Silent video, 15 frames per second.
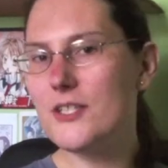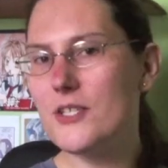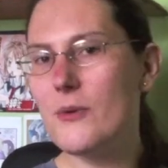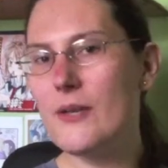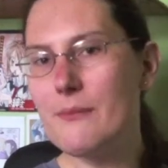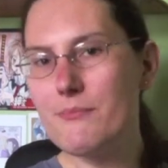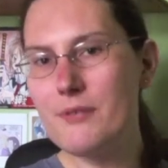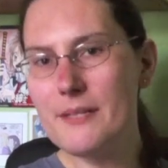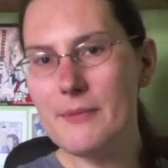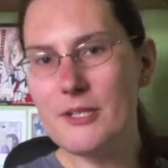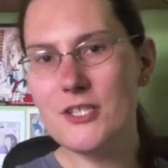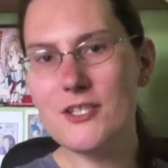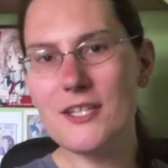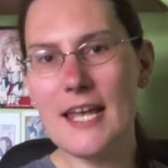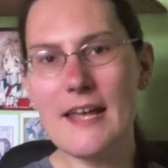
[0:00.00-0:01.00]
So we can pretty
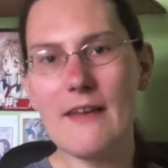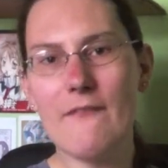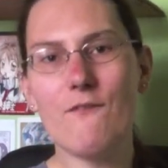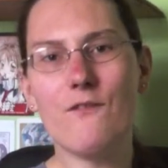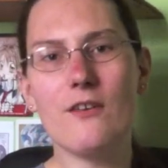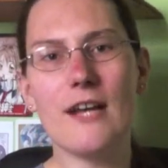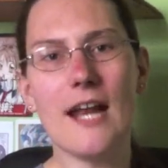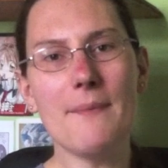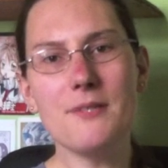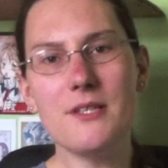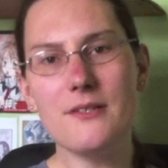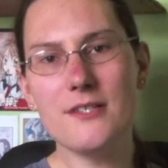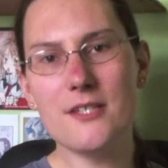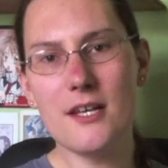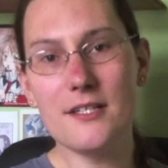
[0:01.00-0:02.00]
much say for an
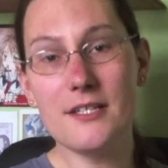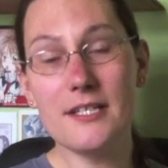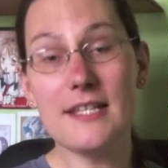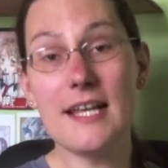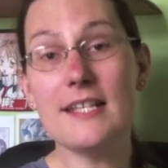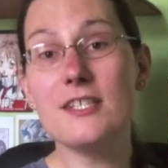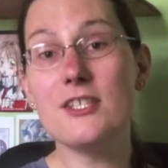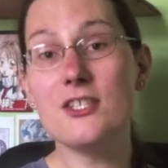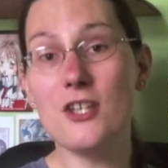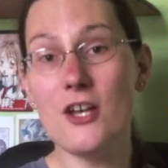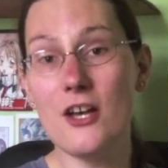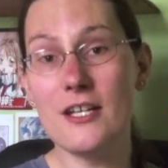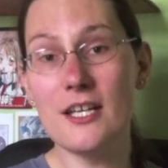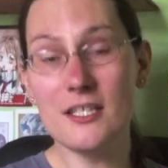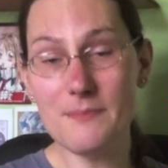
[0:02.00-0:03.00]
absolute certainty that
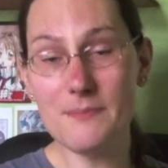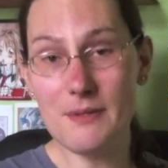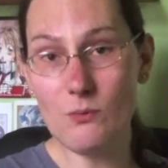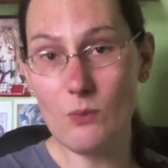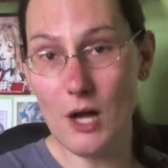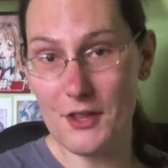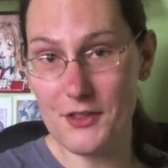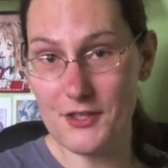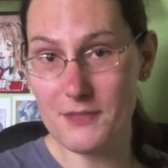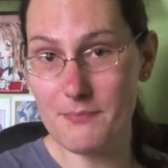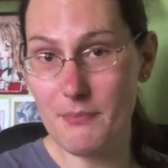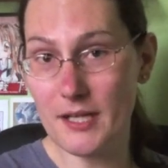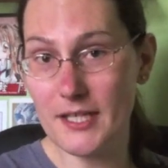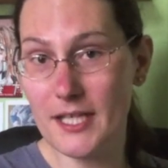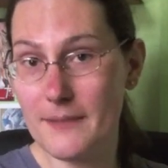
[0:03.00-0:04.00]
CERN has been worth its
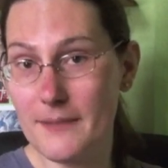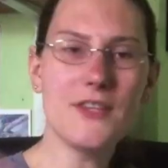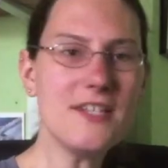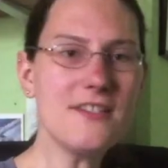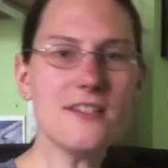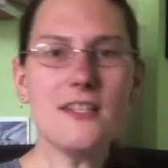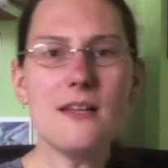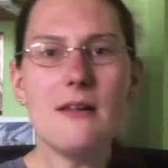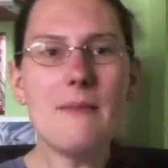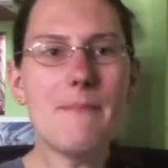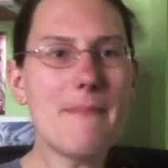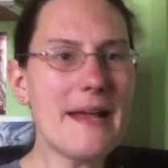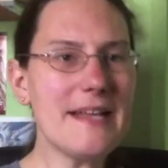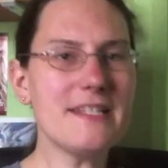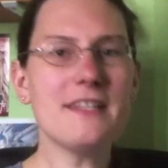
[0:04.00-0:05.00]
money. This is an
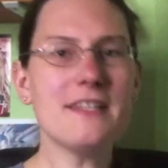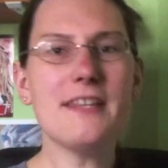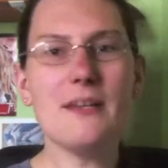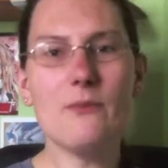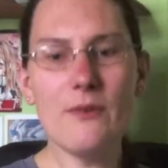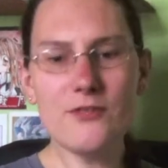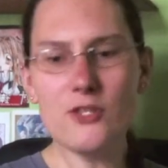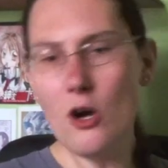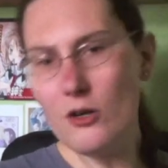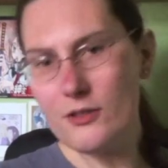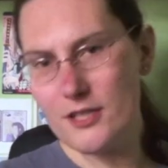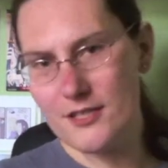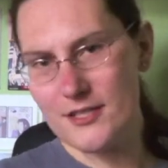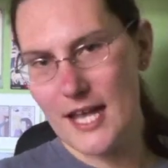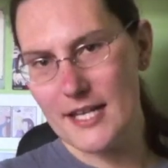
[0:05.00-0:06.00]
amazing thing. We've
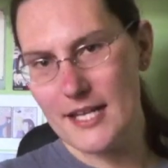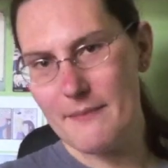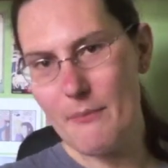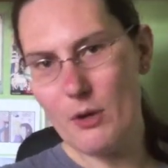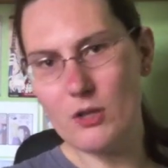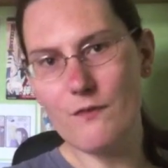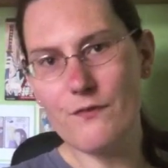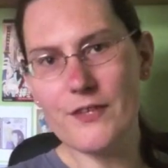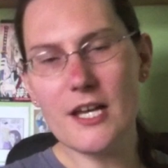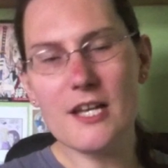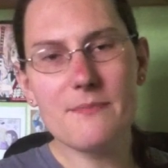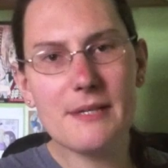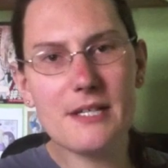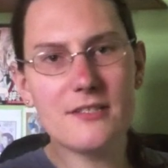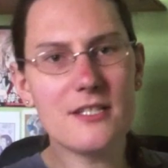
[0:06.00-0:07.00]
taught the standard model for
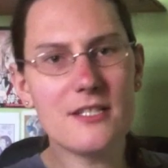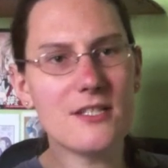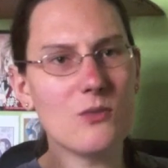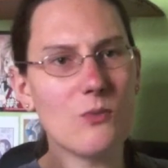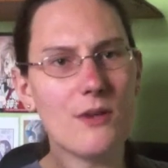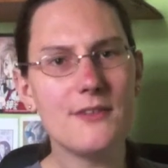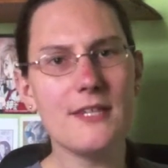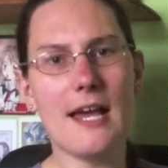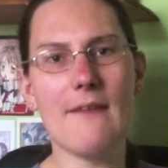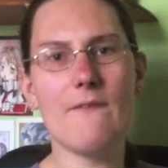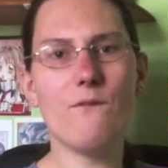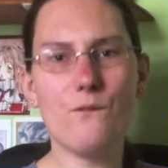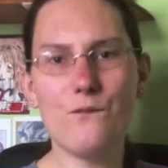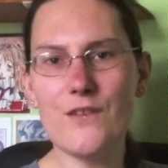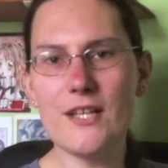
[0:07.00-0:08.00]
years because it's the one that
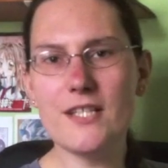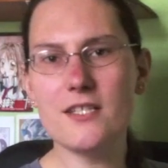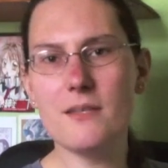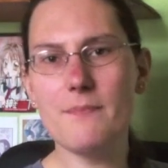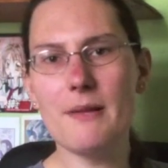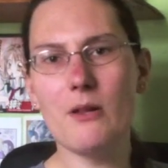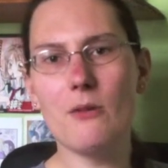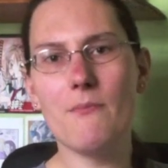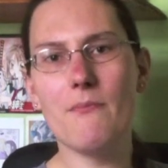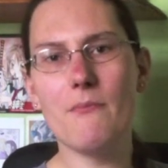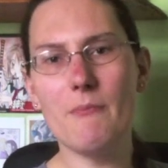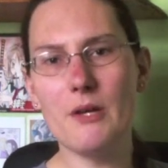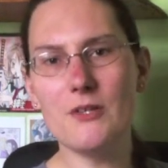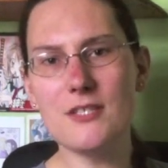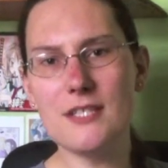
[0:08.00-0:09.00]
fits the bill
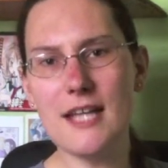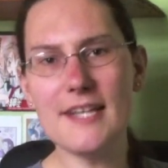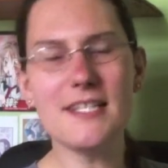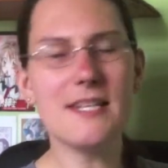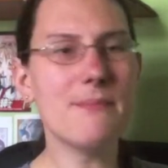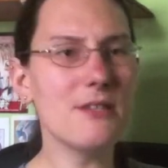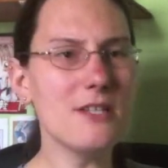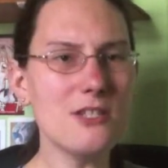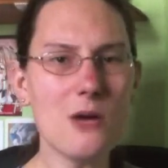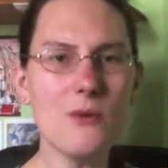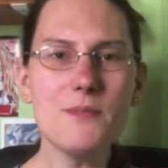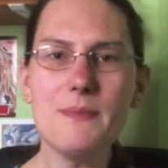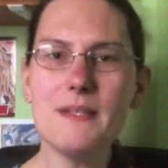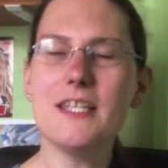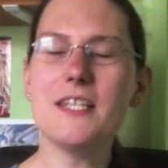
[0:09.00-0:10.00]
most nicely, but there's
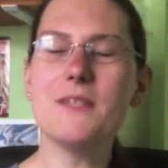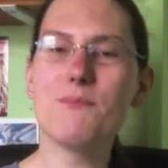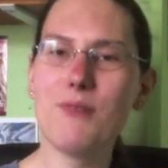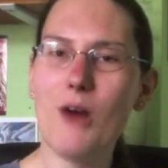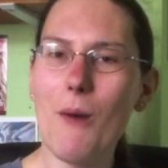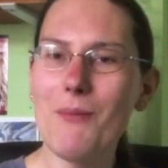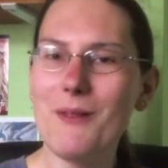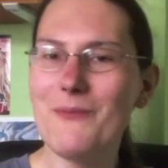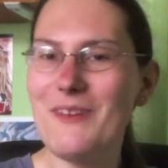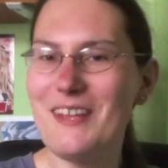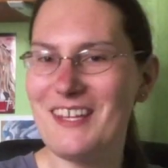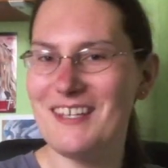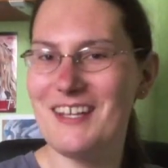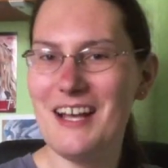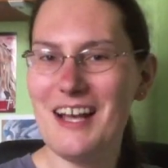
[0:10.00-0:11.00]
always been this problem
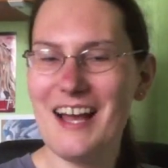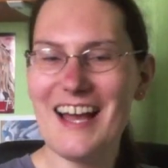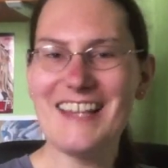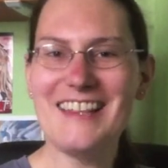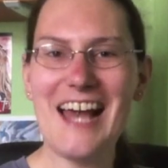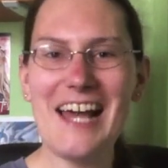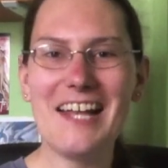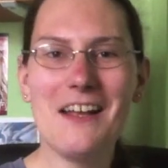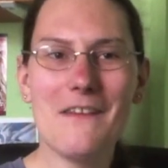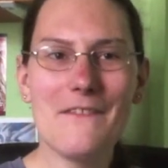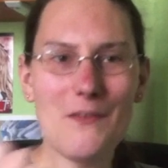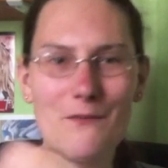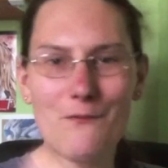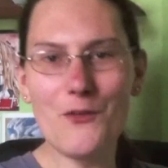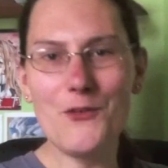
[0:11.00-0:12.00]
with it, in that
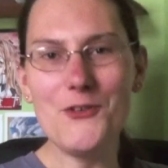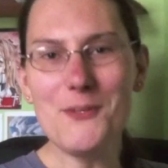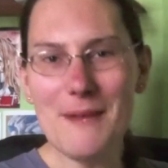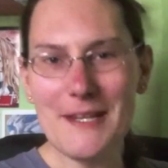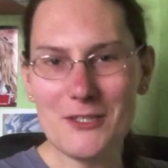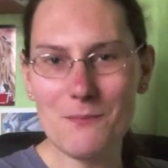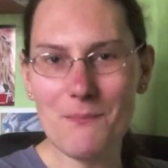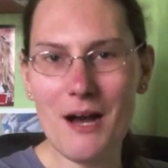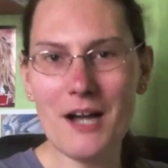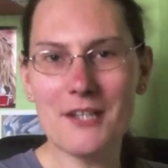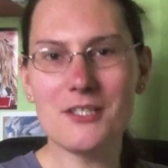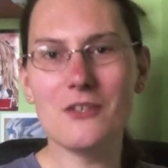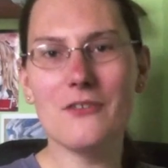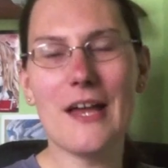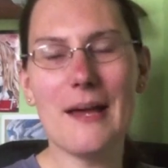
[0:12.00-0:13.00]
the fundamental
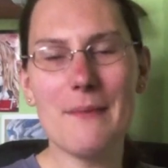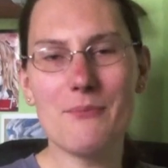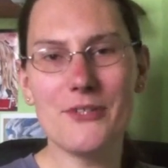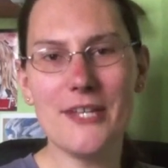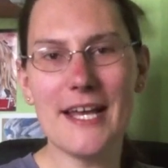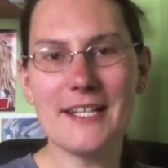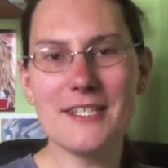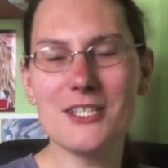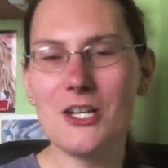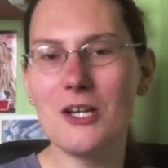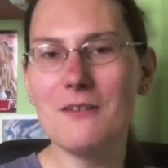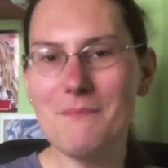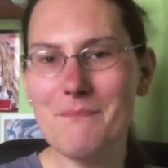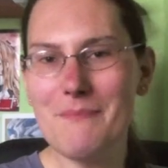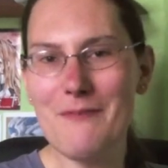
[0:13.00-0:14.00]
particle that it predicts
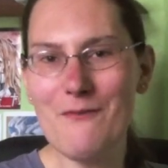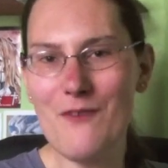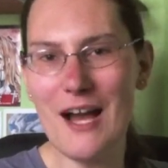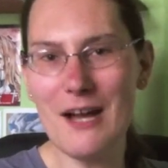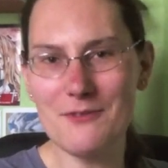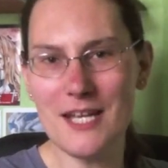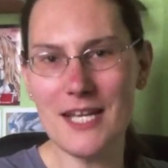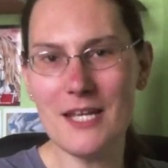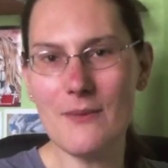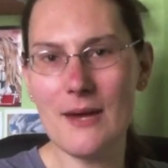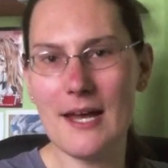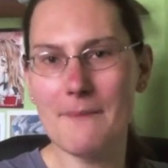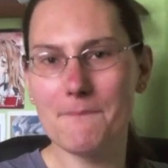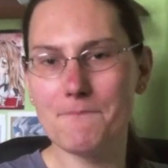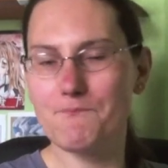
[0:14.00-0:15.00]
couldn't be found
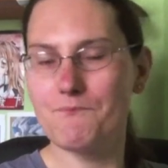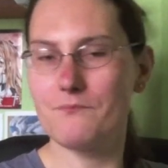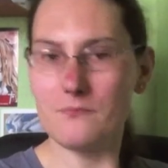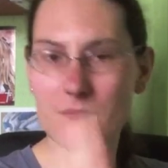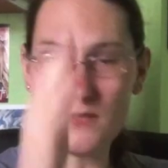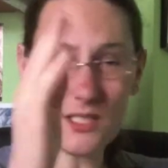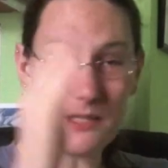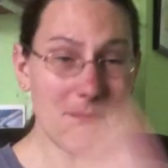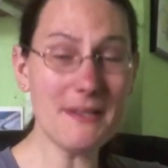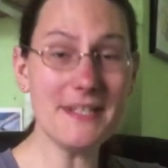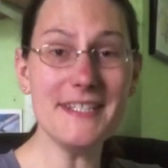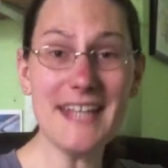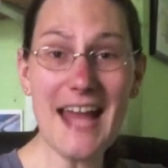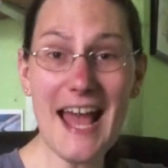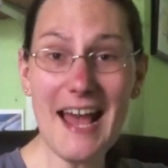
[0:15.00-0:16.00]
anywhere.
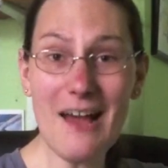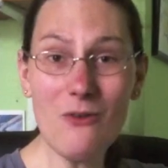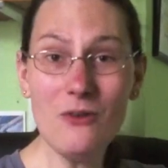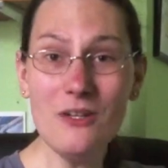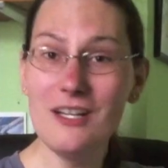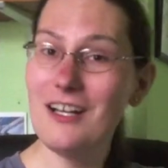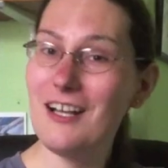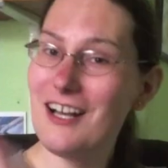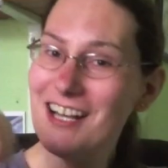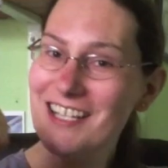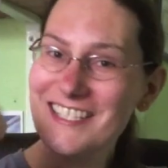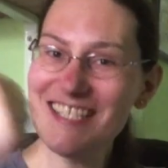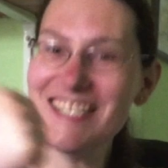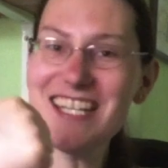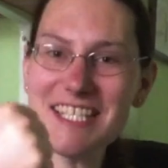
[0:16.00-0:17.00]
But now,
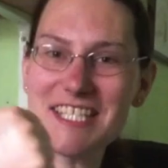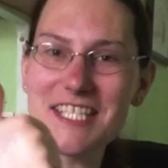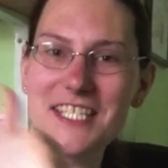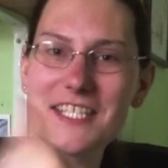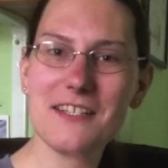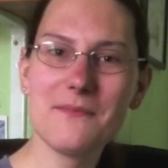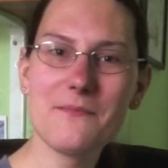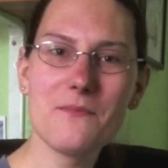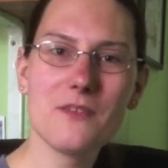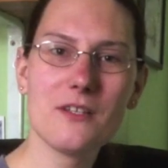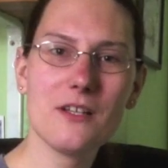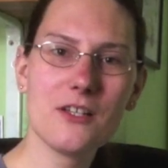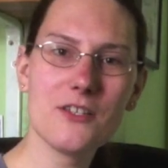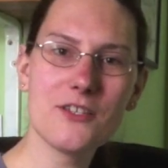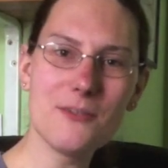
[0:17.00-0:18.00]
yes.
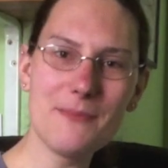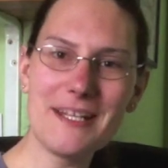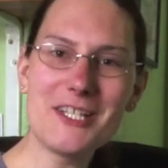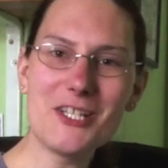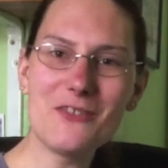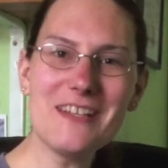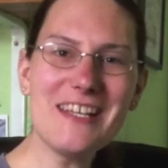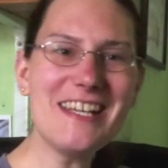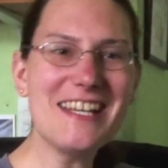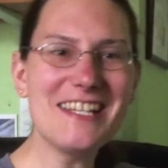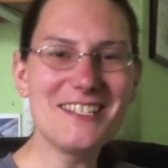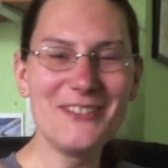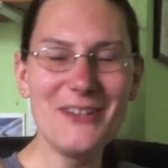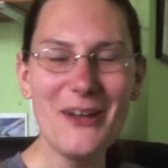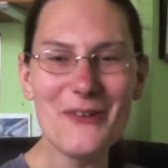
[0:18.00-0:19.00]
So my degree
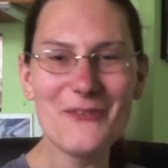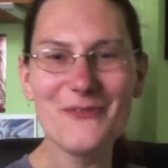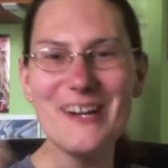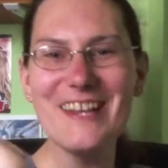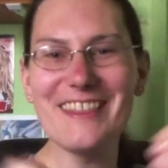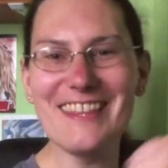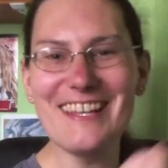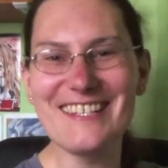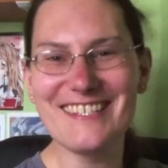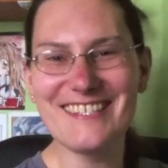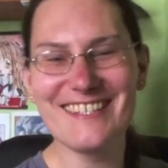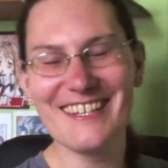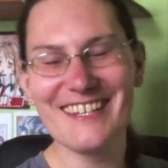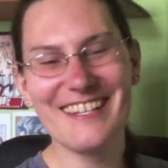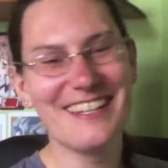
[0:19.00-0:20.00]
is not
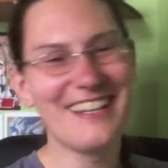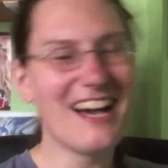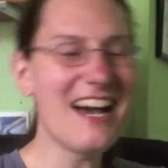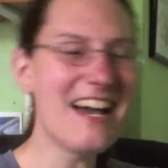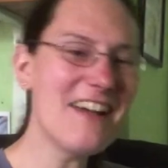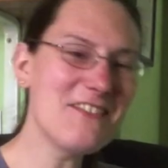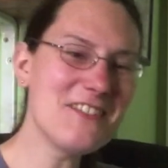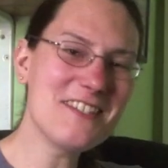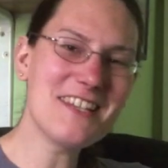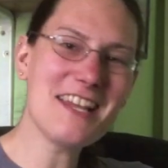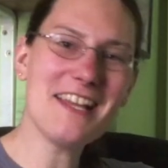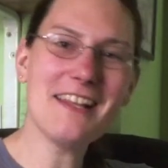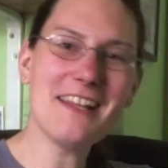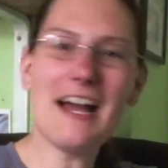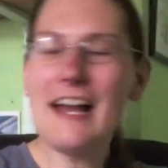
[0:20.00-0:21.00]
worthless. I have to
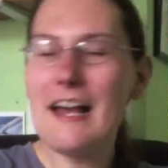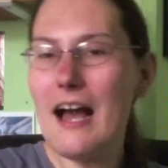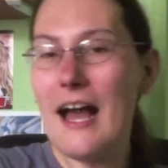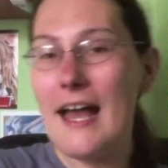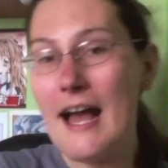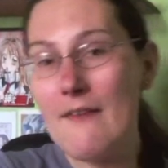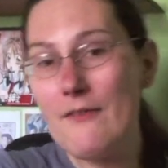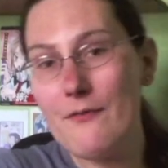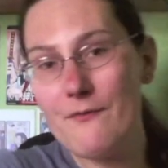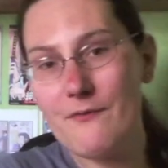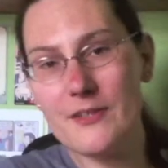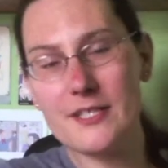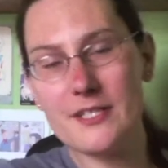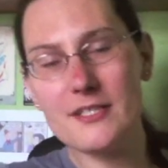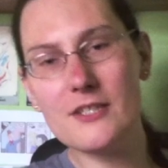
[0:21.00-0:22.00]
say, I have a
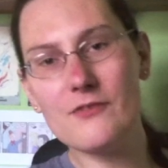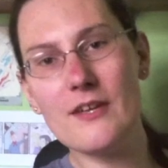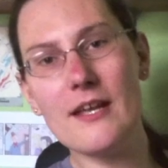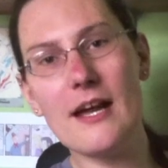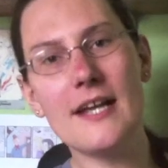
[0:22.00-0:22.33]
physics degree.